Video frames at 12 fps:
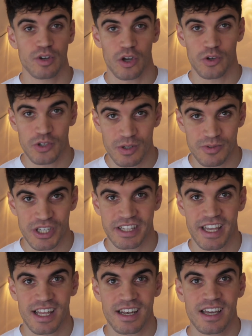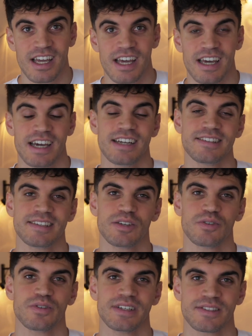to our YouTube channel and see
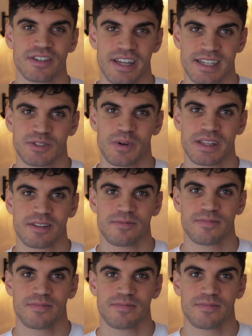you in the next one.